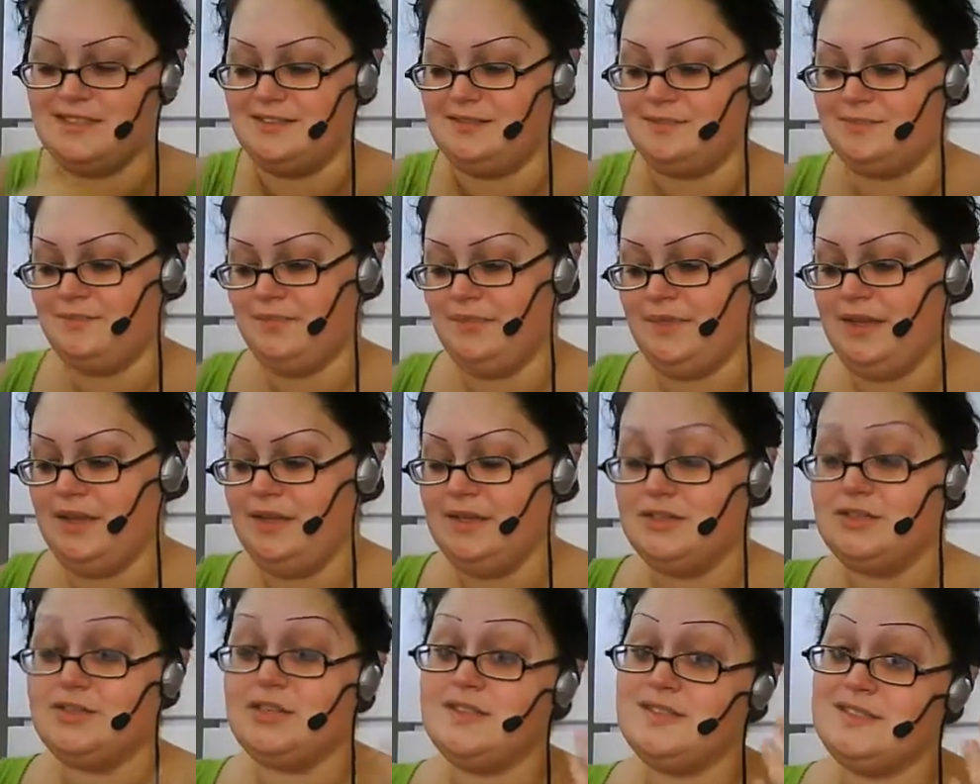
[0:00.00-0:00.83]
so,
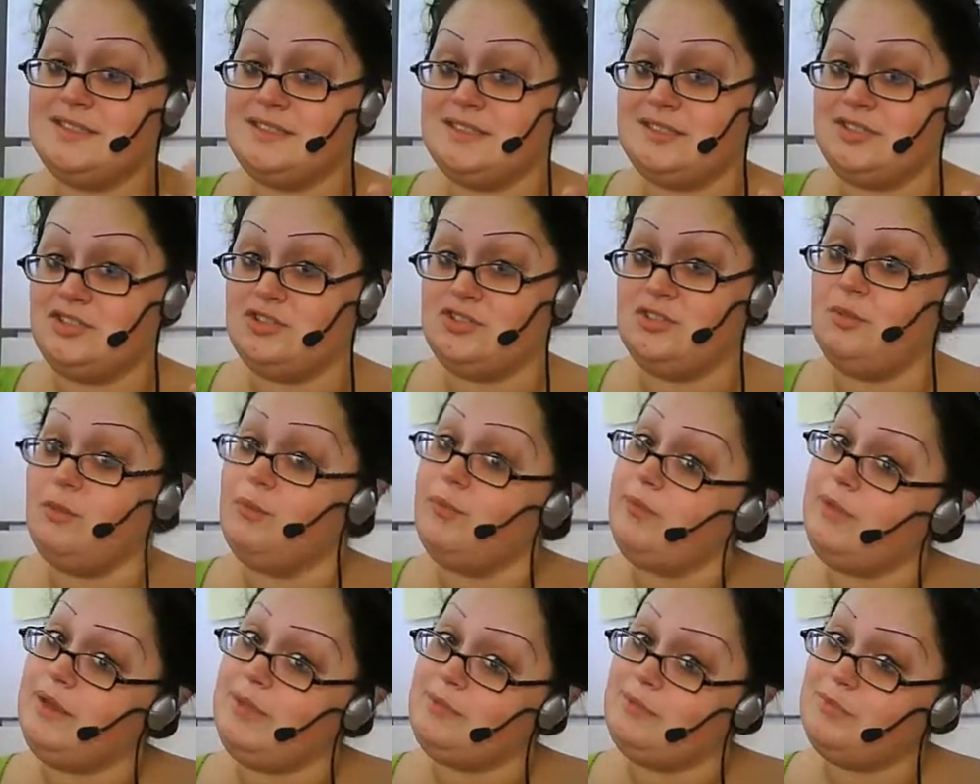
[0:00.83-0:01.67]
transitional
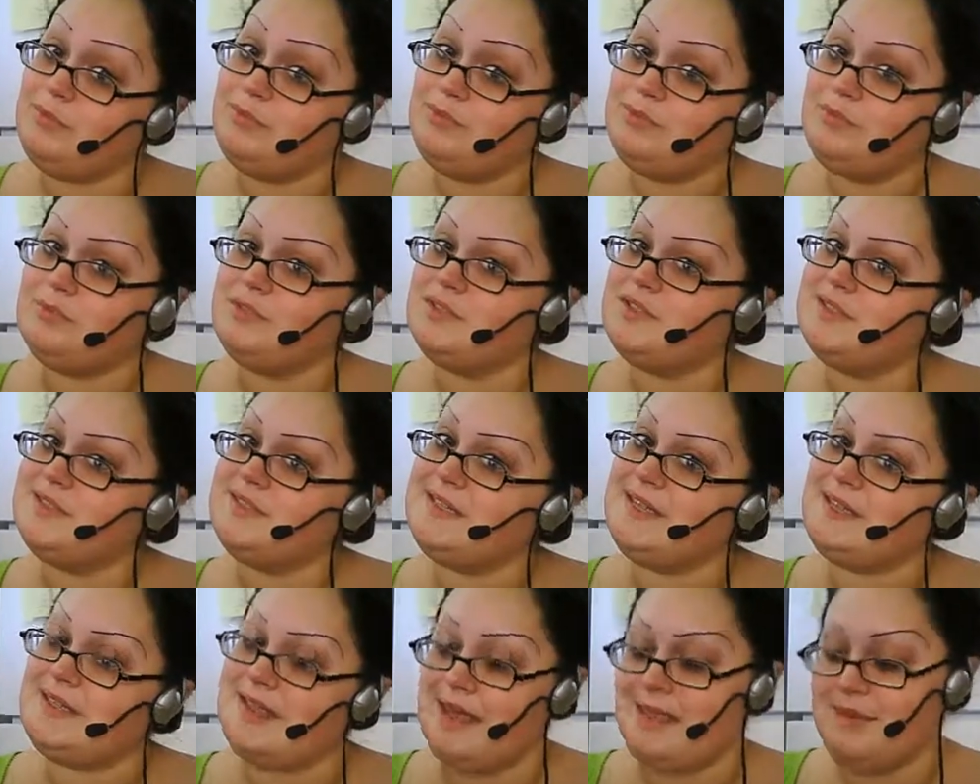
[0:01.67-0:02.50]
people. We'll just
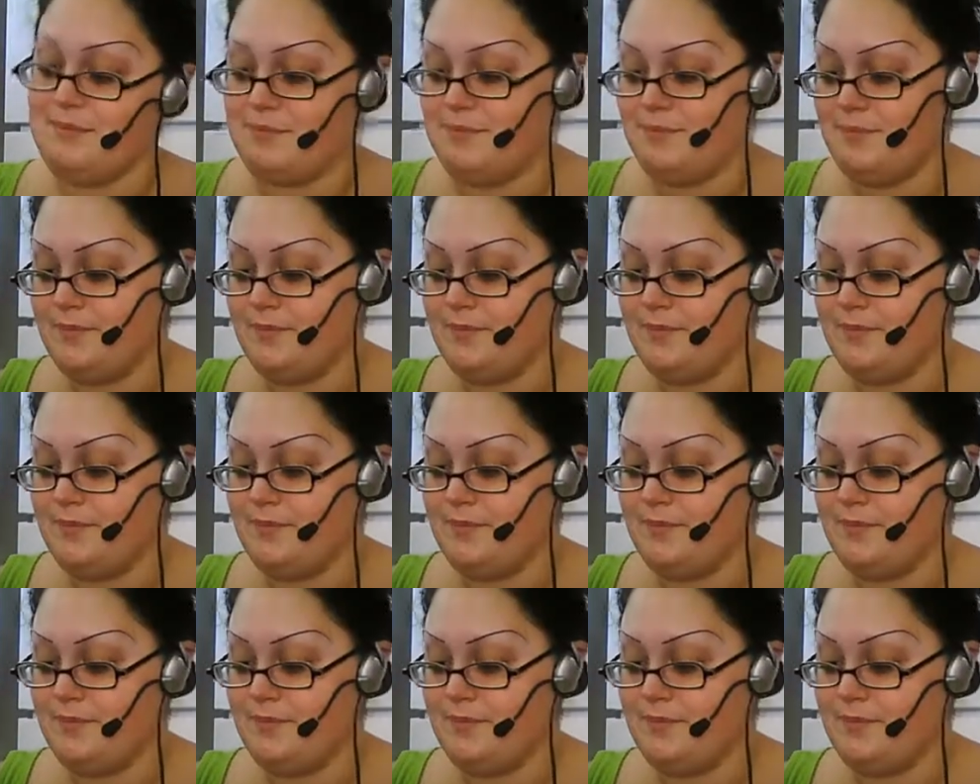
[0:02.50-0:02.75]
say that.